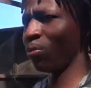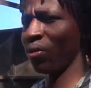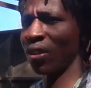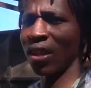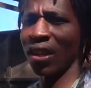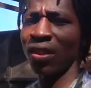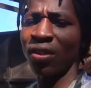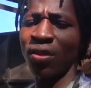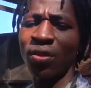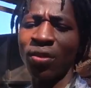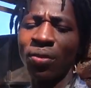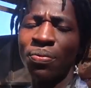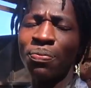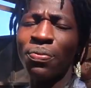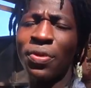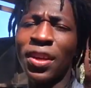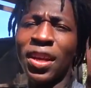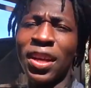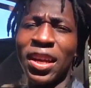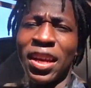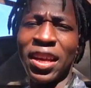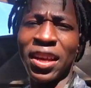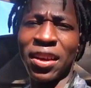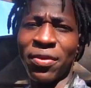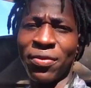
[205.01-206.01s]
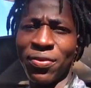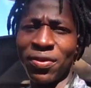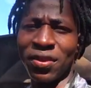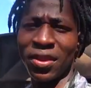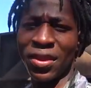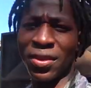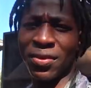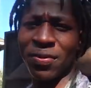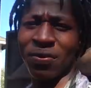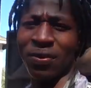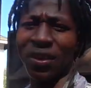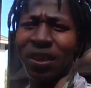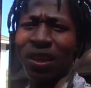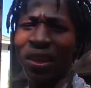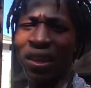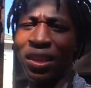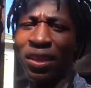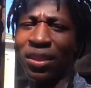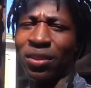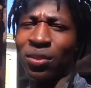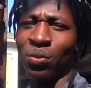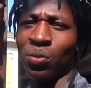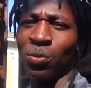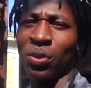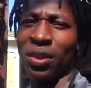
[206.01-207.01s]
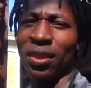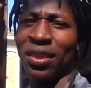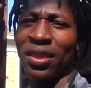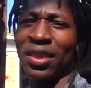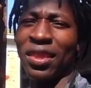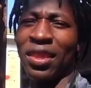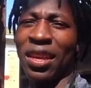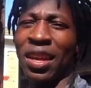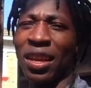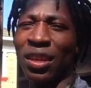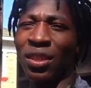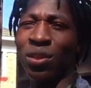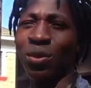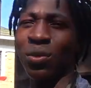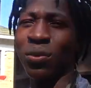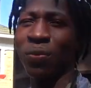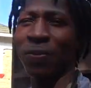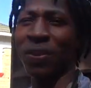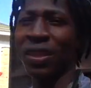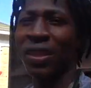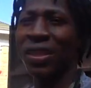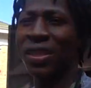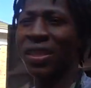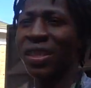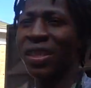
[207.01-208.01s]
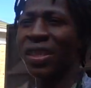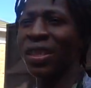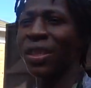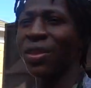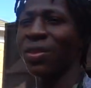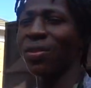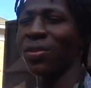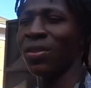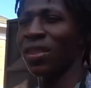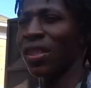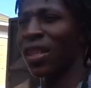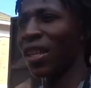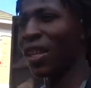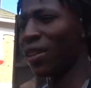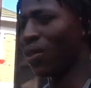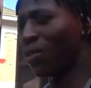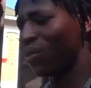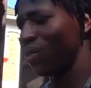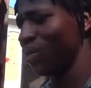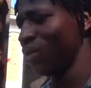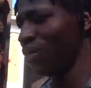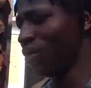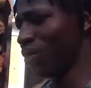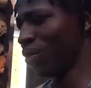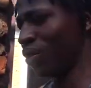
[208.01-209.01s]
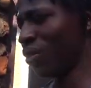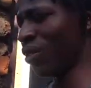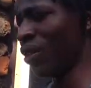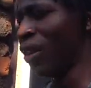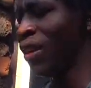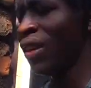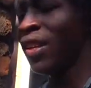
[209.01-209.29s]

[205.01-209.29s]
You can't compare life in the village with that of the city or town, you know.